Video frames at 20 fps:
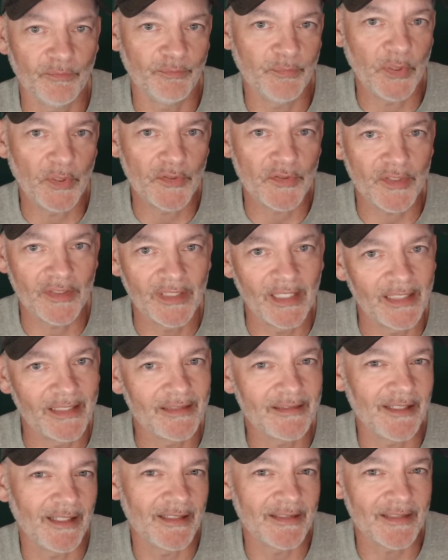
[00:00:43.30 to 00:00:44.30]
person that
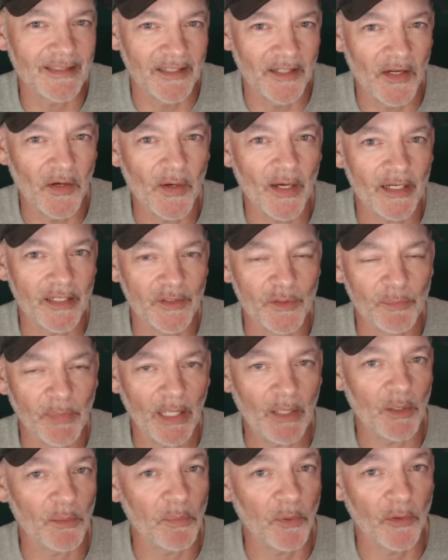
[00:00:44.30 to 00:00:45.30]
doesn't know how to do
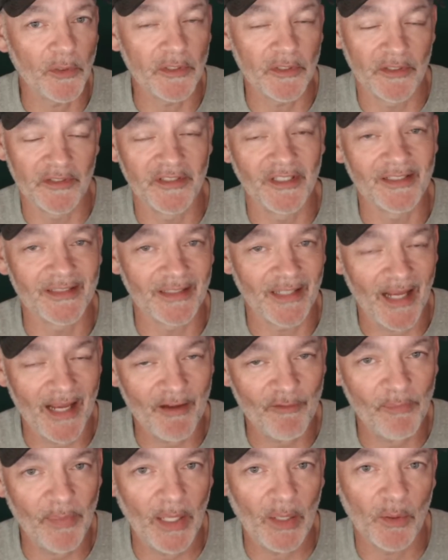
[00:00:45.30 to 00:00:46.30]
PowerPoint or doesn't
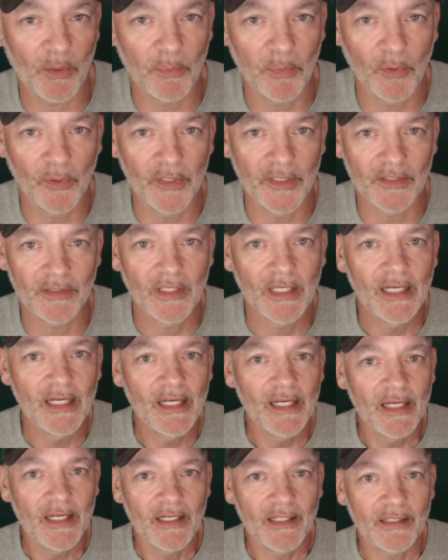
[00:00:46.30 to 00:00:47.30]
have PowerPoint
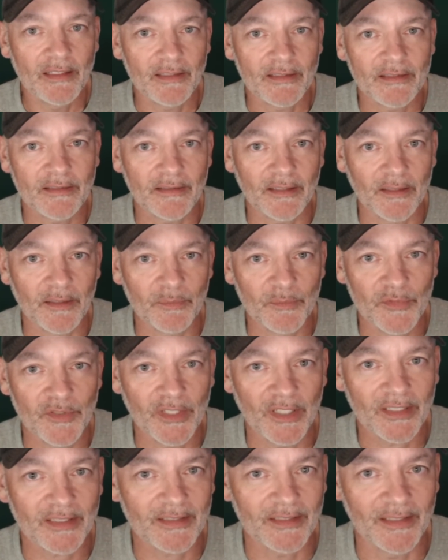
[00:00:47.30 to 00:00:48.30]
some
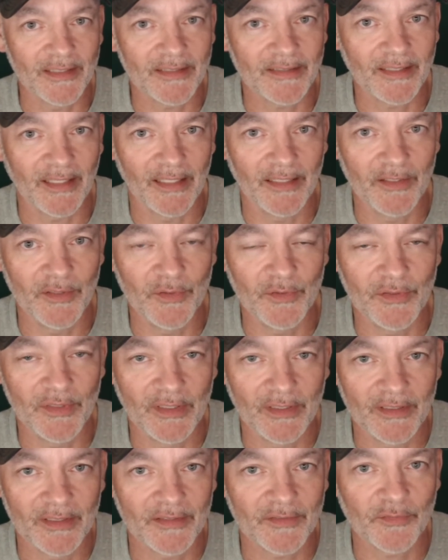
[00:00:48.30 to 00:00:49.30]
justice in
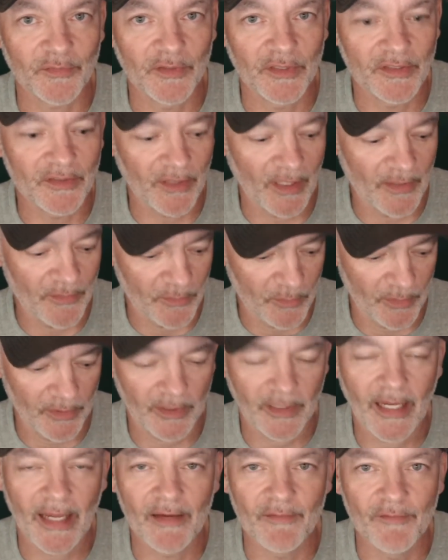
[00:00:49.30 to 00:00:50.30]
using this free software
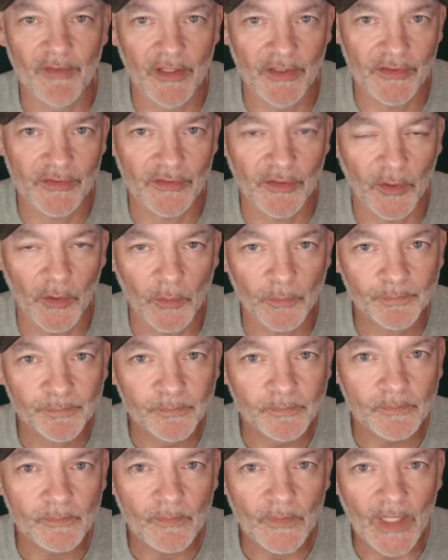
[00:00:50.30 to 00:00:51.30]
Canva. So
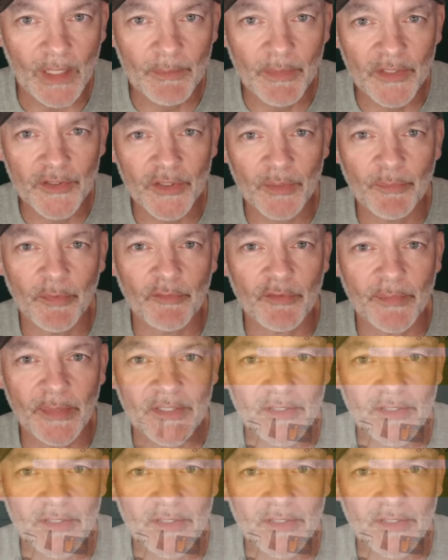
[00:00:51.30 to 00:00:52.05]
I'm going to jump over to